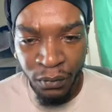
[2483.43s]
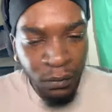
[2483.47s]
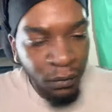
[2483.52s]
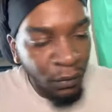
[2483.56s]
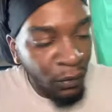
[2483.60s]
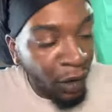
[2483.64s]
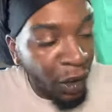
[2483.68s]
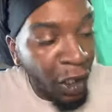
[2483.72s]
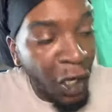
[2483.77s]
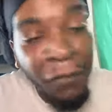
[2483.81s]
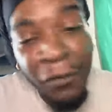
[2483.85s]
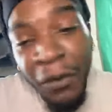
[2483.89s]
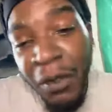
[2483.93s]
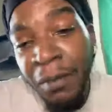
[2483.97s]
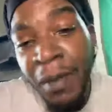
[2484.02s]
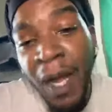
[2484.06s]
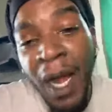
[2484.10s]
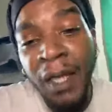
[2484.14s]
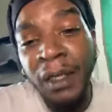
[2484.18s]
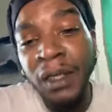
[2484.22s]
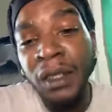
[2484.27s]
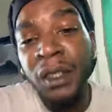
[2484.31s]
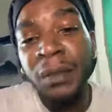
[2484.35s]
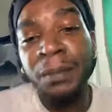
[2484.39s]

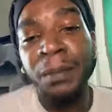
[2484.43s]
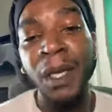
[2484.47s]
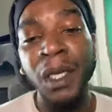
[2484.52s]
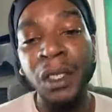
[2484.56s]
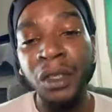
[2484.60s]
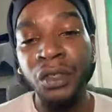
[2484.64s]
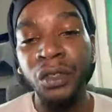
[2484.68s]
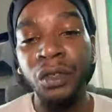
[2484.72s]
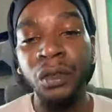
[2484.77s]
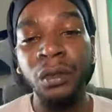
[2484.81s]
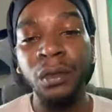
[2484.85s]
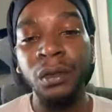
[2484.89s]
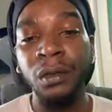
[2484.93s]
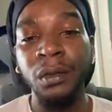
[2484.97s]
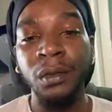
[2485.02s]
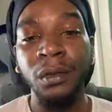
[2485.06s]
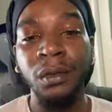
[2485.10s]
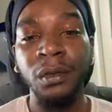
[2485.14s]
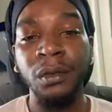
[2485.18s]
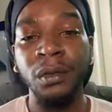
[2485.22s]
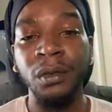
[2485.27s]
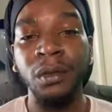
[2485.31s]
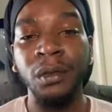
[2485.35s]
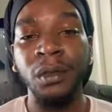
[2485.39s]
Everybody's special.
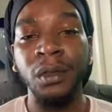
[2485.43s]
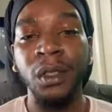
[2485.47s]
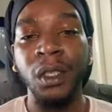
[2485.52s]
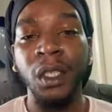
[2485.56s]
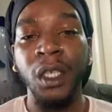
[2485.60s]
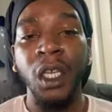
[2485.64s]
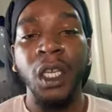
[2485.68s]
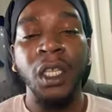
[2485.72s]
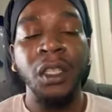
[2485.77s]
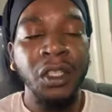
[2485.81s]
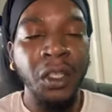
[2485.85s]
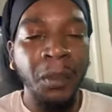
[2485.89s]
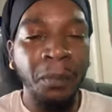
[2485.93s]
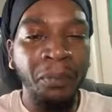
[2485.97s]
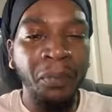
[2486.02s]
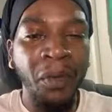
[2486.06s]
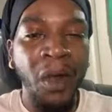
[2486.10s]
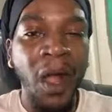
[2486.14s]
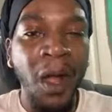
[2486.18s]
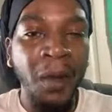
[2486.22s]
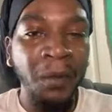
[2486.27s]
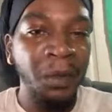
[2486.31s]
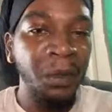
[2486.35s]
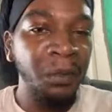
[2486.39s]
The
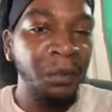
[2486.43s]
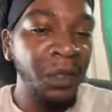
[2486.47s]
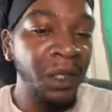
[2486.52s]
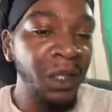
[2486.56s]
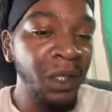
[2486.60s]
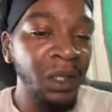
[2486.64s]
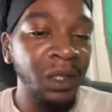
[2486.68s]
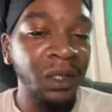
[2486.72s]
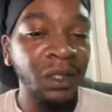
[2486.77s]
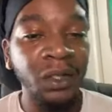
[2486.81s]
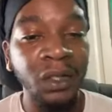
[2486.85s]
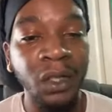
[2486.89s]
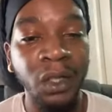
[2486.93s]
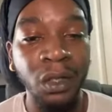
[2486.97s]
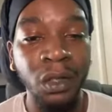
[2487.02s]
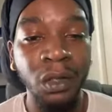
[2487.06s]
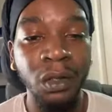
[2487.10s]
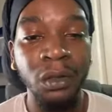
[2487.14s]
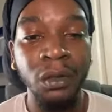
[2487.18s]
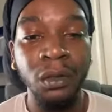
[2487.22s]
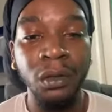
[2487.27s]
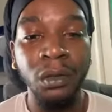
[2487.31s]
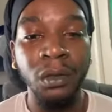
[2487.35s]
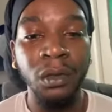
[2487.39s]
problem is, though,
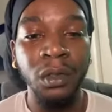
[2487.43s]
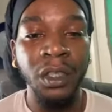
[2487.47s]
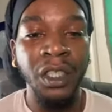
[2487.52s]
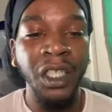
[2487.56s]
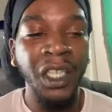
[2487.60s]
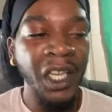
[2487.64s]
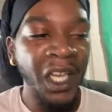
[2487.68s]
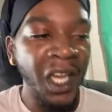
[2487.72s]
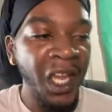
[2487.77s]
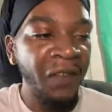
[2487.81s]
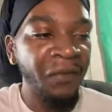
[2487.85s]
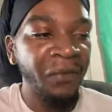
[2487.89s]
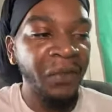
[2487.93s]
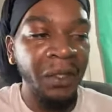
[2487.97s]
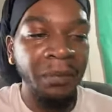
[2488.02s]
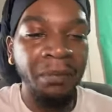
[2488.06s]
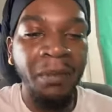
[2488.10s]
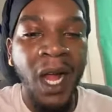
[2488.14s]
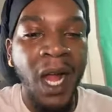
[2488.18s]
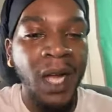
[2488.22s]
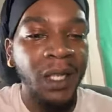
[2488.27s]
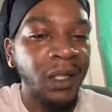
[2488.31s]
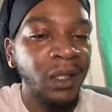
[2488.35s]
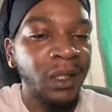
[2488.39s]

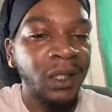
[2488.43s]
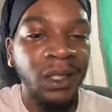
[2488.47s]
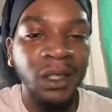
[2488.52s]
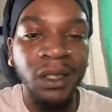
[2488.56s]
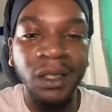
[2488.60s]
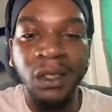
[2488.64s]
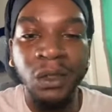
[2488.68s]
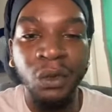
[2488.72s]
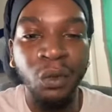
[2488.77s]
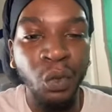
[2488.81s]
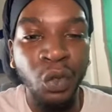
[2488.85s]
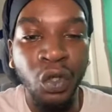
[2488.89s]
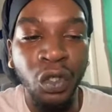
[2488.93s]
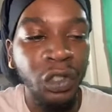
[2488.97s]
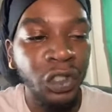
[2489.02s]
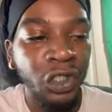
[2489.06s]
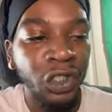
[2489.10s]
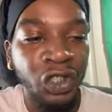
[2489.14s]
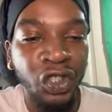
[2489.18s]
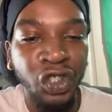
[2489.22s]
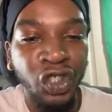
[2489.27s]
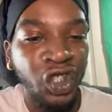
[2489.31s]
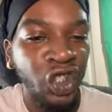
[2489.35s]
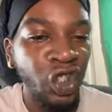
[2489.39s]
everybody doesn't want to
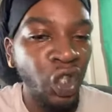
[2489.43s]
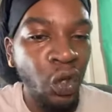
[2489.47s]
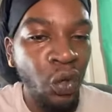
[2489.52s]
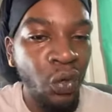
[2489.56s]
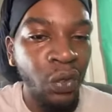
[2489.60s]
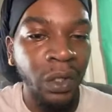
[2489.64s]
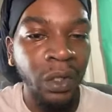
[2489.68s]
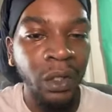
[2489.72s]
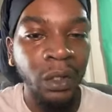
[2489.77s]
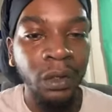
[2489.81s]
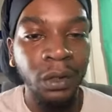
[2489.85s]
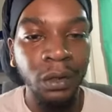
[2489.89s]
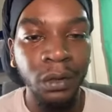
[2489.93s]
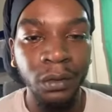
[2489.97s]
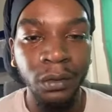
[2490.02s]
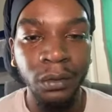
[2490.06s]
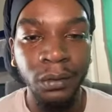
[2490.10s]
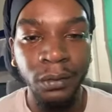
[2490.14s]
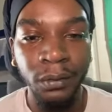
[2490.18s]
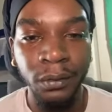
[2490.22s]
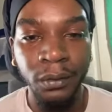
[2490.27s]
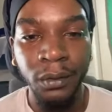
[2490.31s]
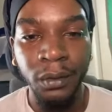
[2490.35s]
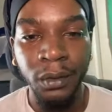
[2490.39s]
show it.
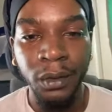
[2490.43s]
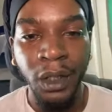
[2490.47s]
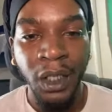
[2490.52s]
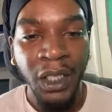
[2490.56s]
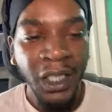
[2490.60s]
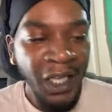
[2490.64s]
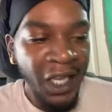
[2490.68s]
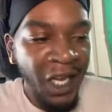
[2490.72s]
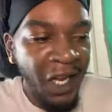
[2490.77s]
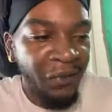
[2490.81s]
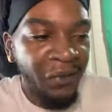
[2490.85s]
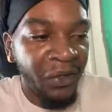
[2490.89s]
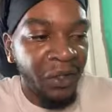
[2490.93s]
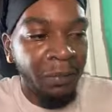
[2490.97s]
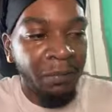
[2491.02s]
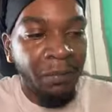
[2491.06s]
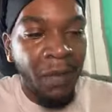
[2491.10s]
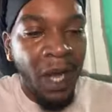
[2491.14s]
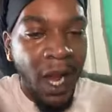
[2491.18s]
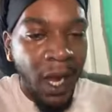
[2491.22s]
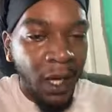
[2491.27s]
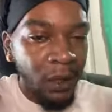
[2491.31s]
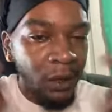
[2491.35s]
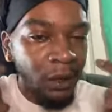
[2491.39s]

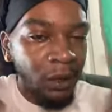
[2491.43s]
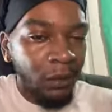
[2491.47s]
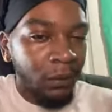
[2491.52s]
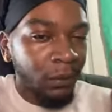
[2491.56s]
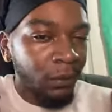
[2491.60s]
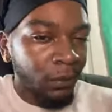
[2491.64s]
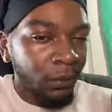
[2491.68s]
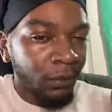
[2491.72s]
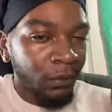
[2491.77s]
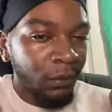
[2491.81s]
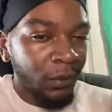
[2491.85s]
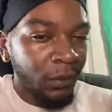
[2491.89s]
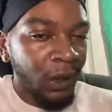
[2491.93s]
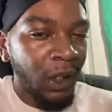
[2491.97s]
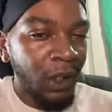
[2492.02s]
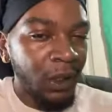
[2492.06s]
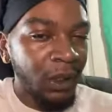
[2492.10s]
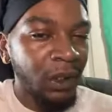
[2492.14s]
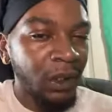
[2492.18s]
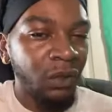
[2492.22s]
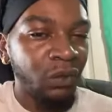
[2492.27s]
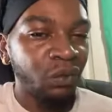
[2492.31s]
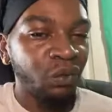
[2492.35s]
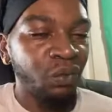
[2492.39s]
Everybody
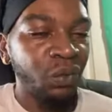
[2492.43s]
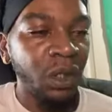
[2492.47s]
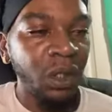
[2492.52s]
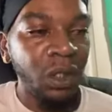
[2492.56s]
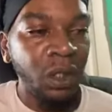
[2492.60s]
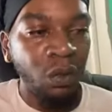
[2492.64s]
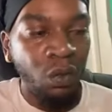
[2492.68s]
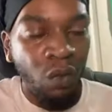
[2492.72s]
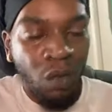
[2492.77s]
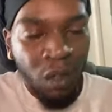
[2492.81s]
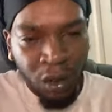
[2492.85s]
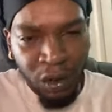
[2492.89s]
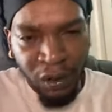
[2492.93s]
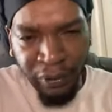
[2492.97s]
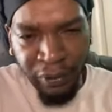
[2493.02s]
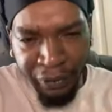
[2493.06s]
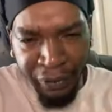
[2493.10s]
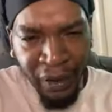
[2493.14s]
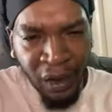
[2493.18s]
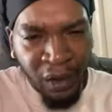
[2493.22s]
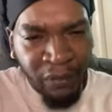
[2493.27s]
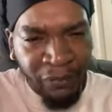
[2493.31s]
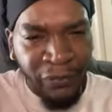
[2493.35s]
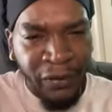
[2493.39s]
doesn't really want to
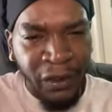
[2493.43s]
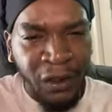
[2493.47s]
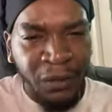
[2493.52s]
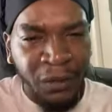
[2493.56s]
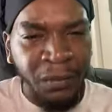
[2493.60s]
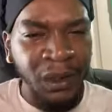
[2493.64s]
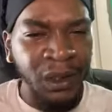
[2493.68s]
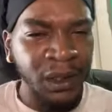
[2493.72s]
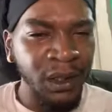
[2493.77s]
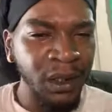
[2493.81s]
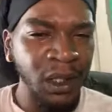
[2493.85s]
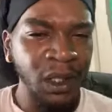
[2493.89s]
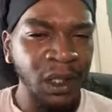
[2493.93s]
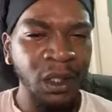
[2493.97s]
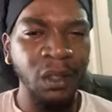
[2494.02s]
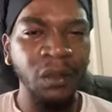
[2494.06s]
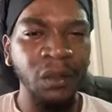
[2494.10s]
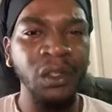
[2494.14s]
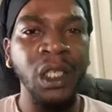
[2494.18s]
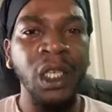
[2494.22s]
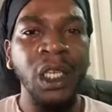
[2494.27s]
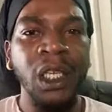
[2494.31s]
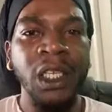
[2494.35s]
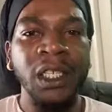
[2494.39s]
think for themselves
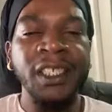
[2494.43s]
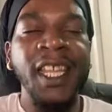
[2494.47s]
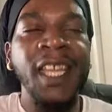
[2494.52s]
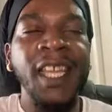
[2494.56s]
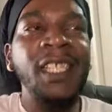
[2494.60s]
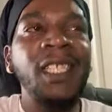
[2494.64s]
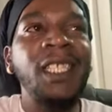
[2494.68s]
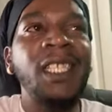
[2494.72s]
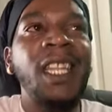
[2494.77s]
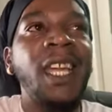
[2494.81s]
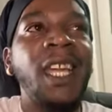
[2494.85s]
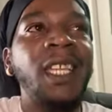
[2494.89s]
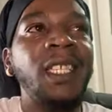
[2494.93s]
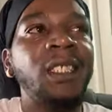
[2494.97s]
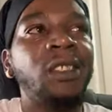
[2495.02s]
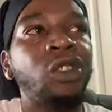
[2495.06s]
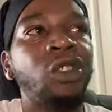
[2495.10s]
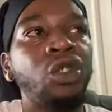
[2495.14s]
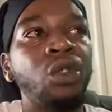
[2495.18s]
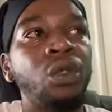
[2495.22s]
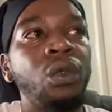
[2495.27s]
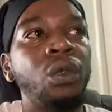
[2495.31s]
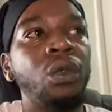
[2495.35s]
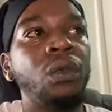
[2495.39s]
they like
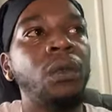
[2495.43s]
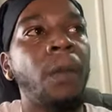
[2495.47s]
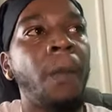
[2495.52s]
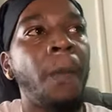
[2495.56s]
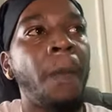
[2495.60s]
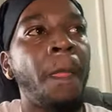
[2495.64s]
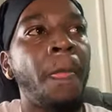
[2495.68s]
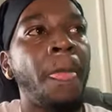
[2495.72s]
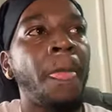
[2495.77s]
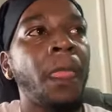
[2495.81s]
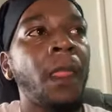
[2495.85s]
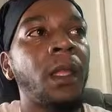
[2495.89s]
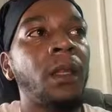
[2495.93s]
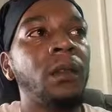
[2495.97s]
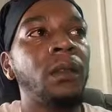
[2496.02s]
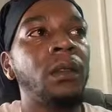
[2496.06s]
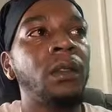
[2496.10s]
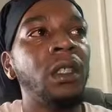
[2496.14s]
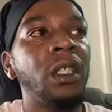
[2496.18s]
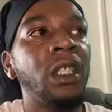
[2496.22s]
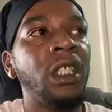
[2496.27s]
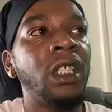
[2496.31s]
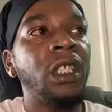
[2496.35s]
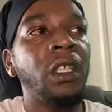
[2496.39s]
to
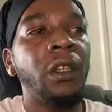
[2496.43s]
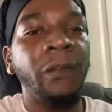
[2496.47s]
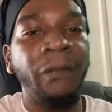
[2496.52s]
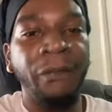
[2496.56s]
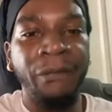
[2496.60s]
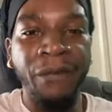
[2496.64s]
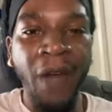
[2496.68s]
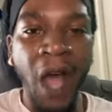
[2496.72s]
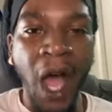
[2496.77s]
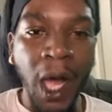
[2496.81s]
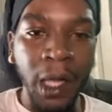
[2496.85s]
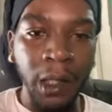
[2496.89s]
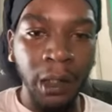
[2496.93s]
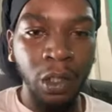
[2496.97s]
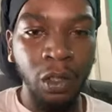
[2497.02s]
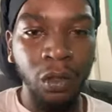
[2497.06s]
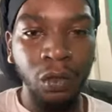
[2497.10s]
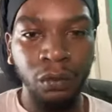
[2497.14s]
follow.